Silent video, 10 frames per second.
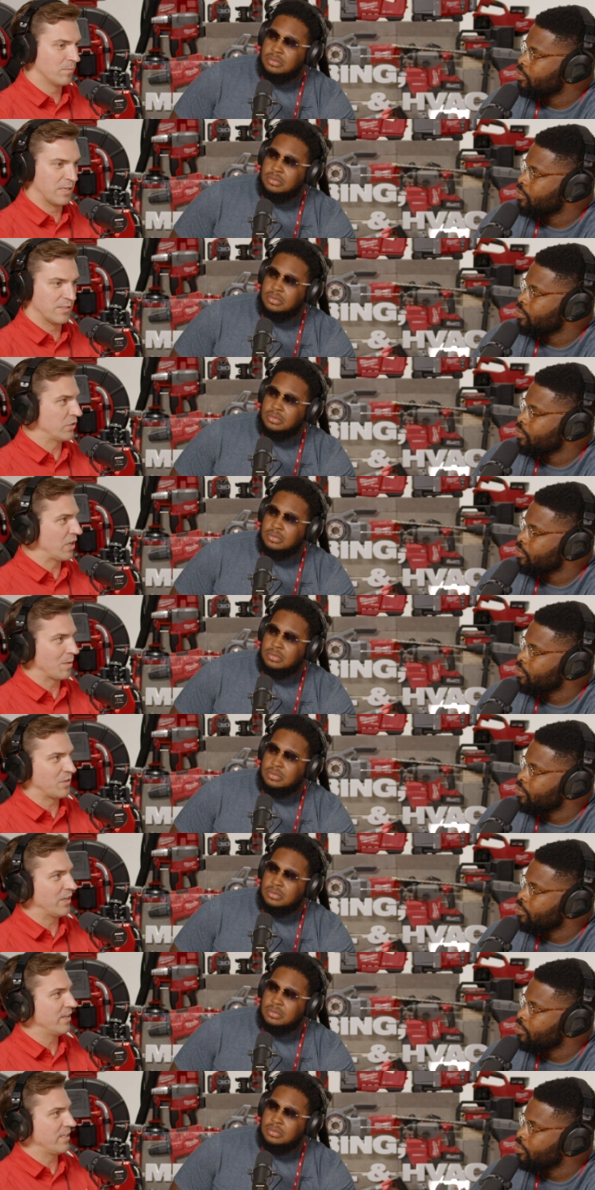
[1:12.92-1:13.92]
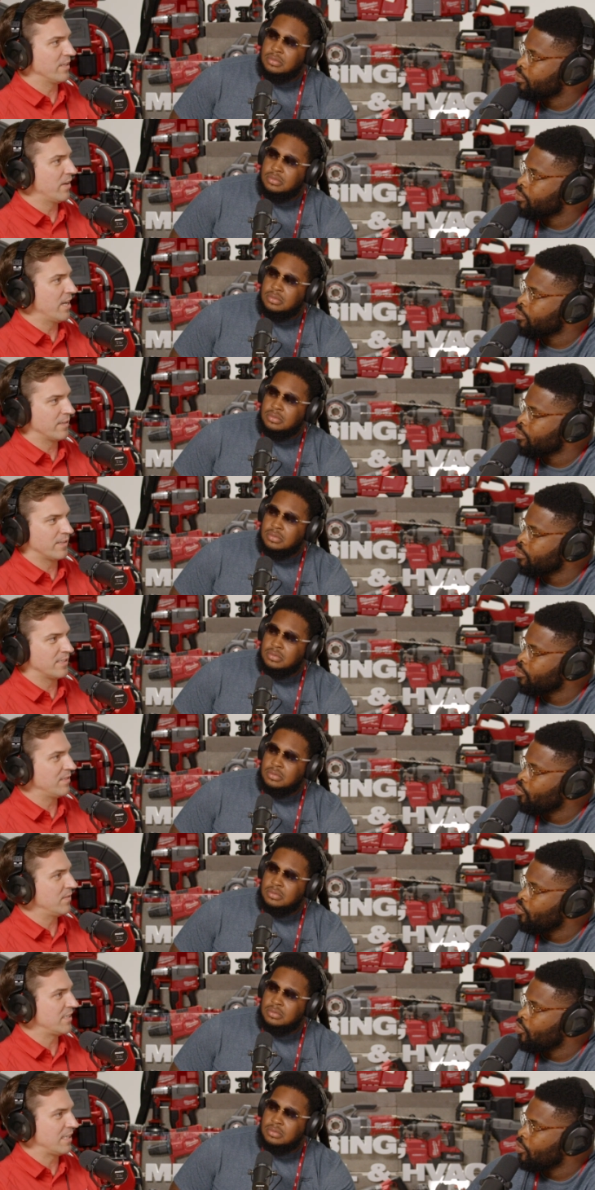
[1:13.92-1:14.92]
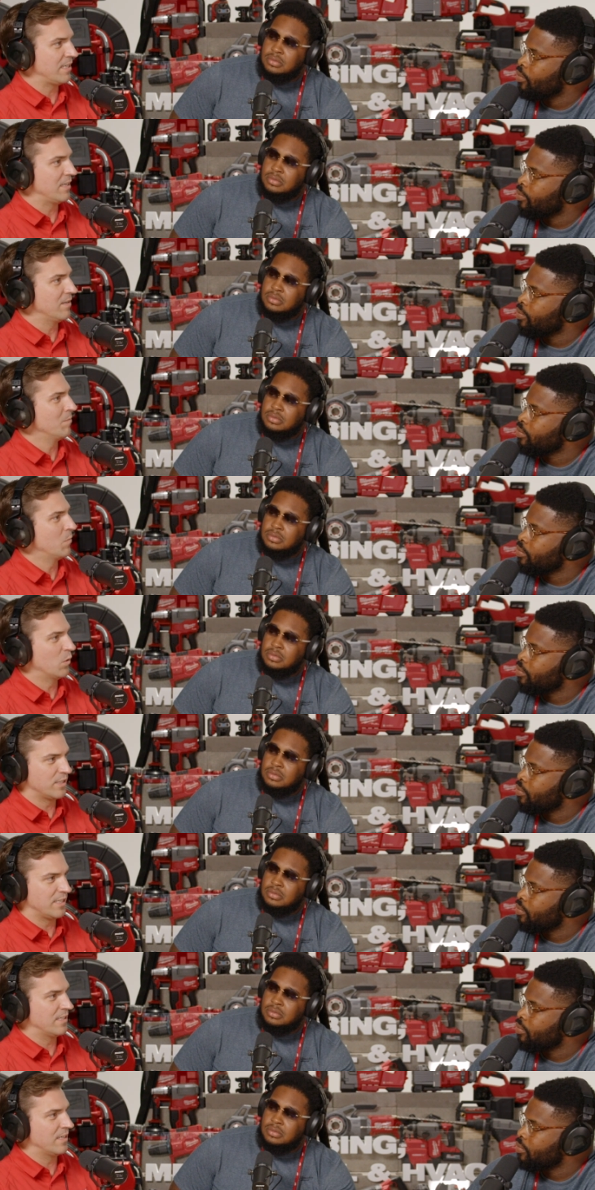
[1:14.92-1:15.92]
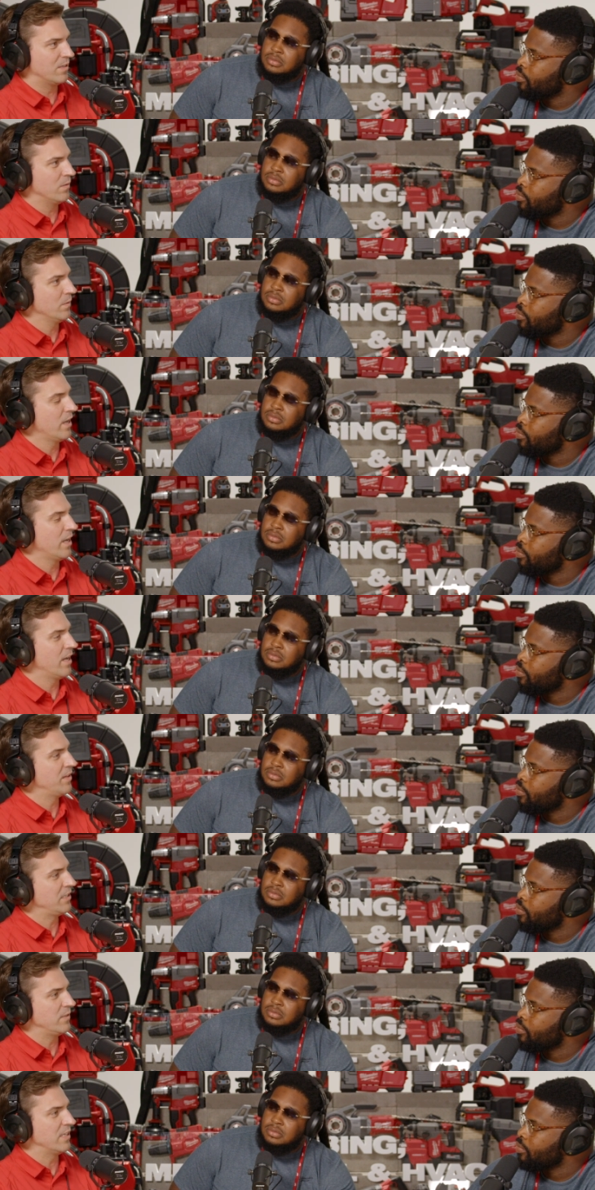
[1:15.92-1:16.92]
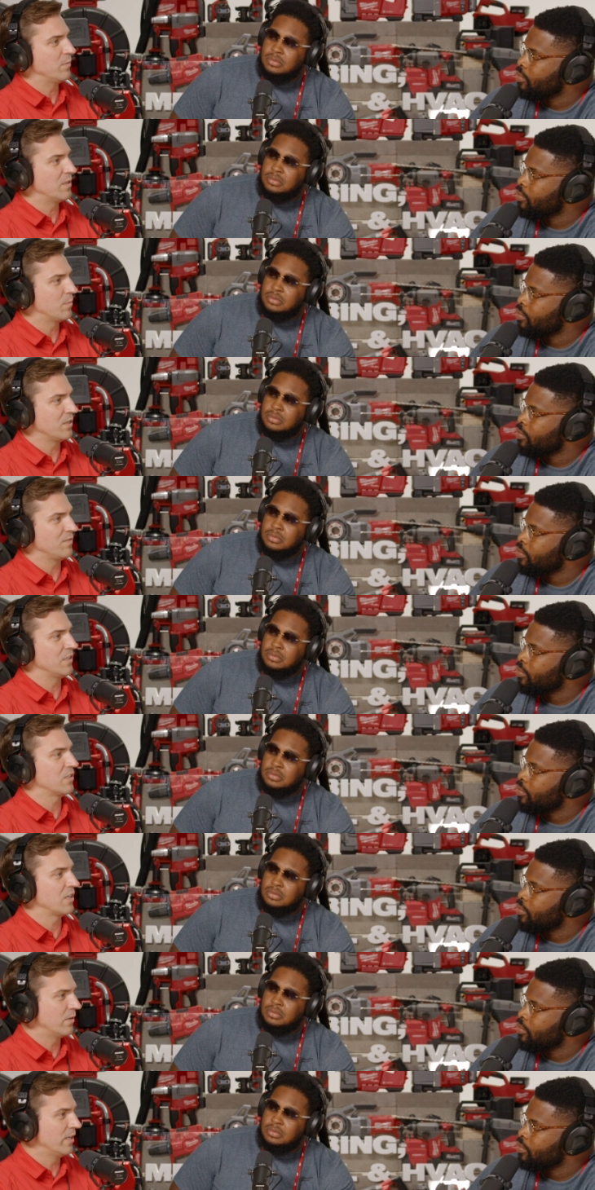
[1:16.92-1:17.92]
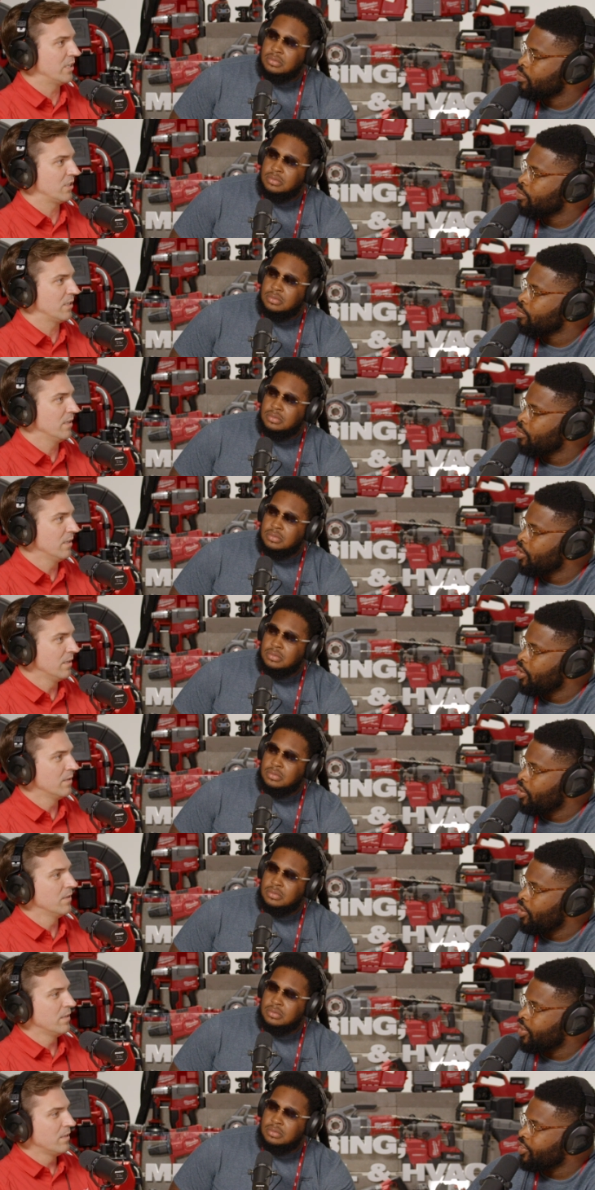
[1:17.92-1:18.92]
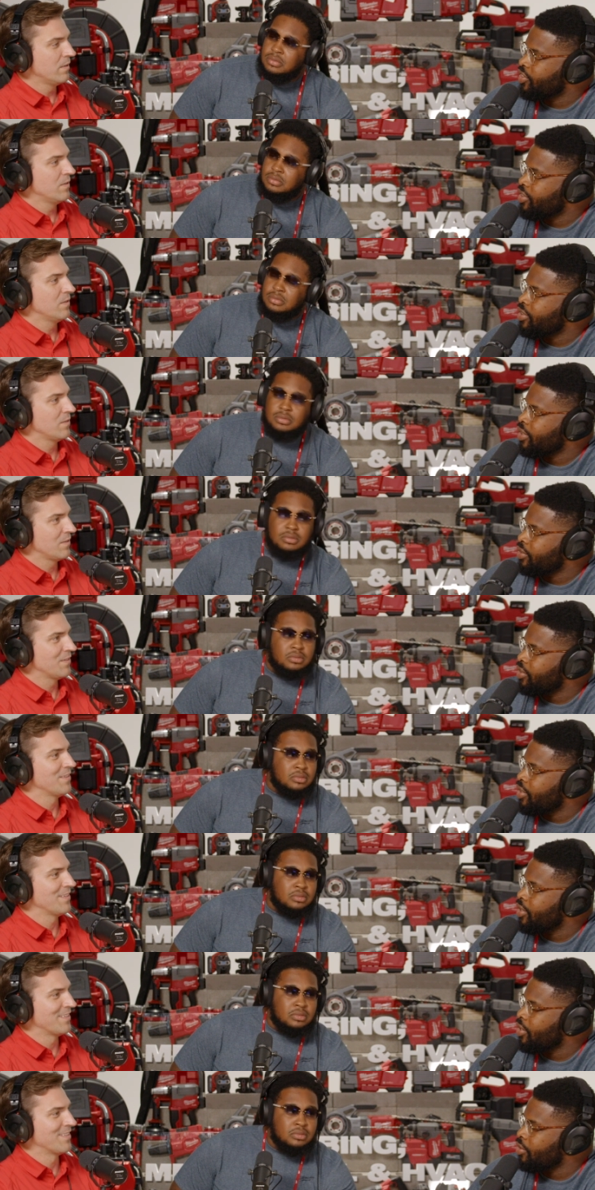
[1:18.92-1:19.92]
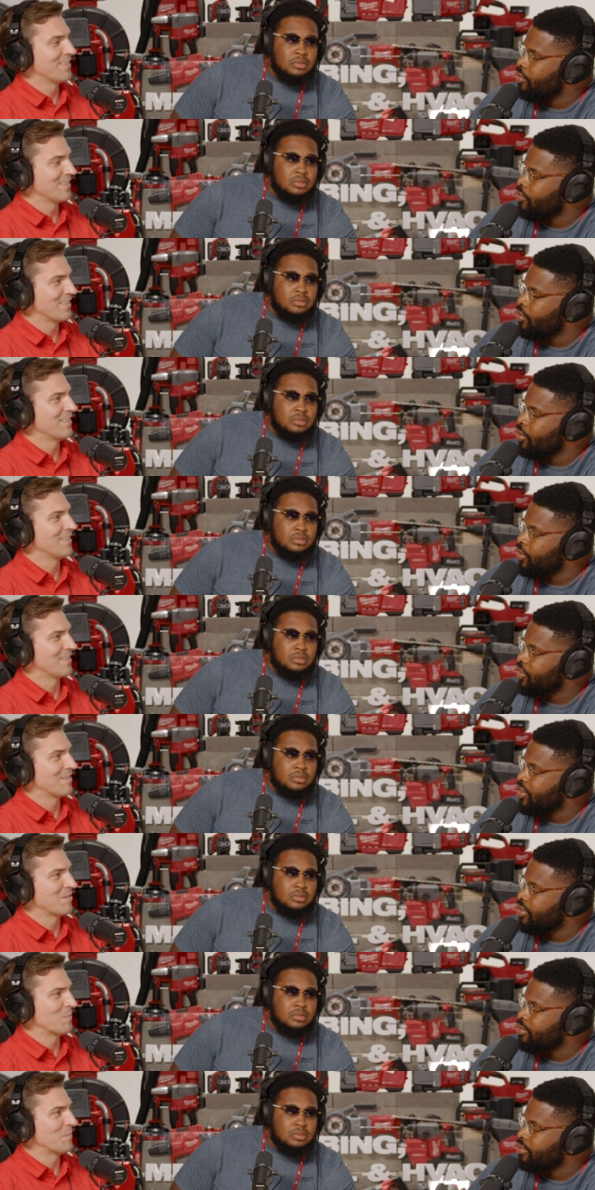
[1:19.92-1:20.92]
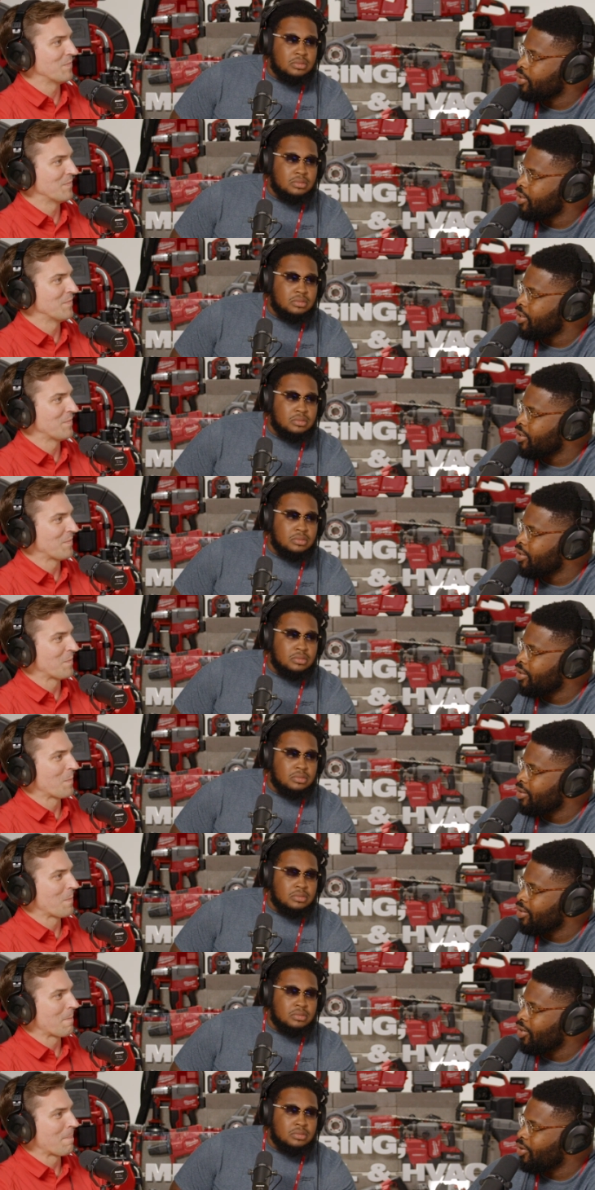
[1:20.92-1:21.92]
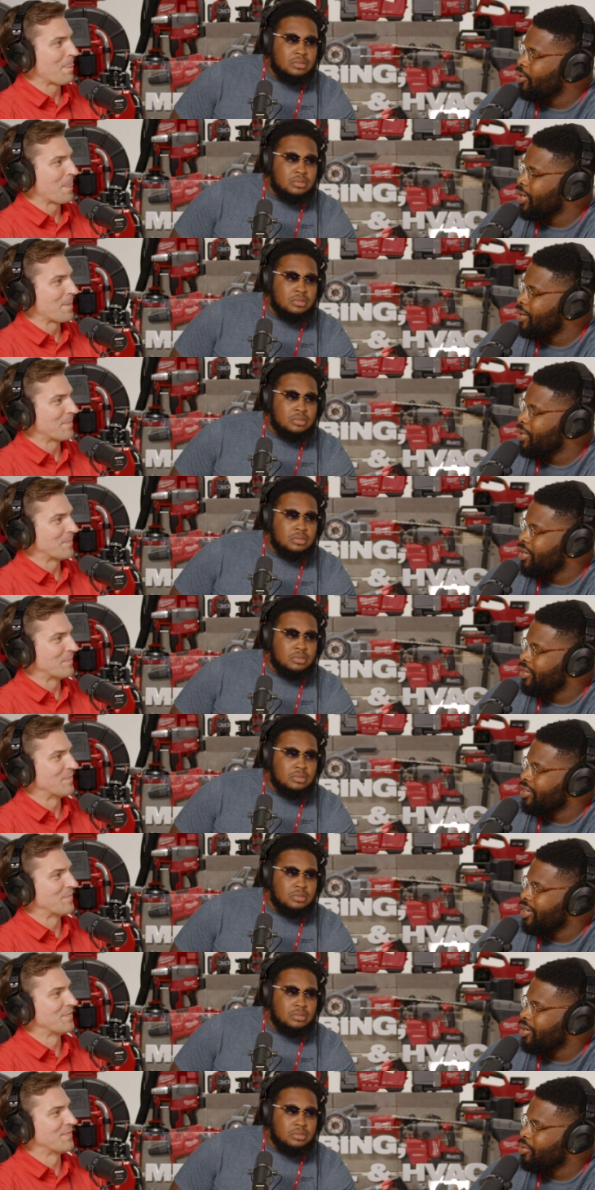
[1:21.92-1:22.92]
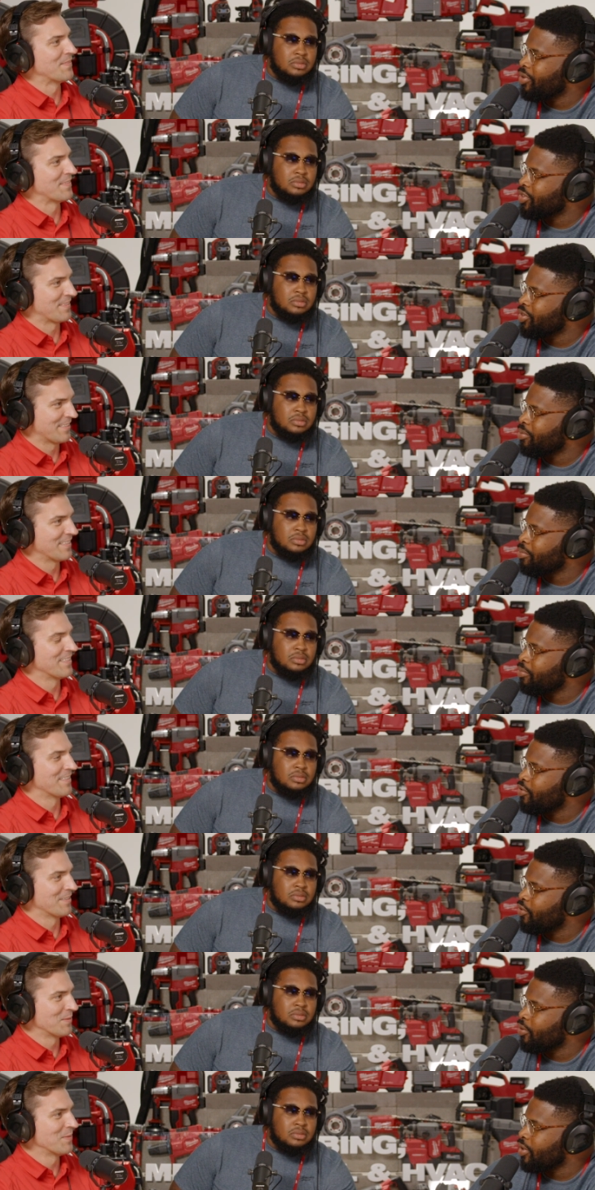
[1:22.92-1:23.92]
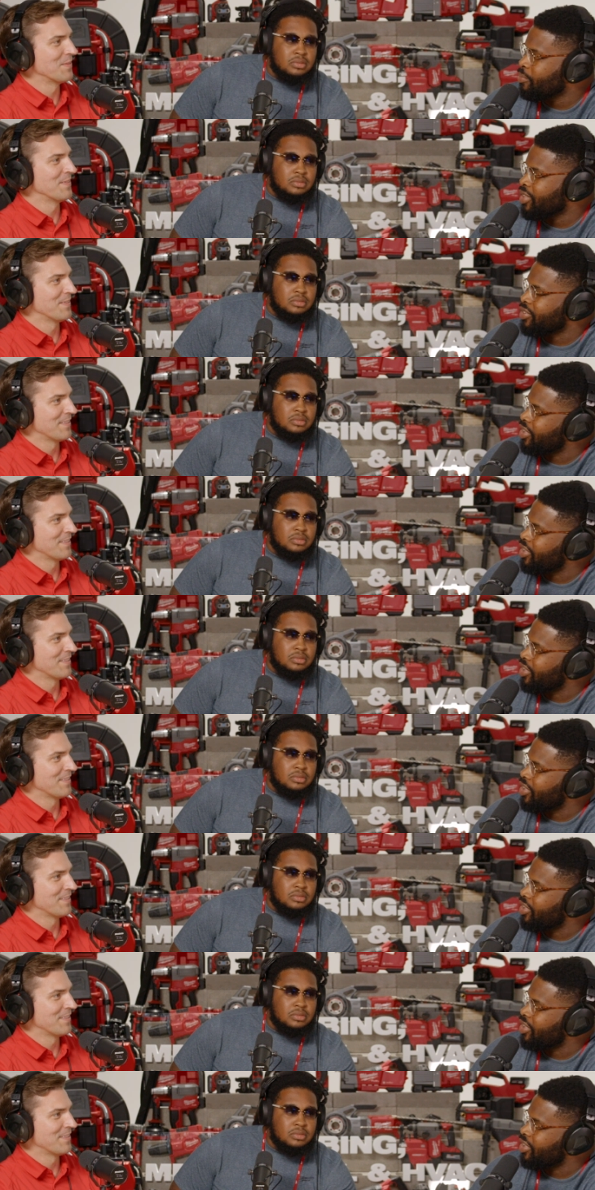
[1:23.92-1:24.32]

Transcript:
Speaker 1: razor sharp clarity in the line. Lets you see more detail uh, than you did with the previous generation.
Speaker 2: Yeah, I've seen that today out on the floor. It's a uh, a whole lot better than how it was before. I'm not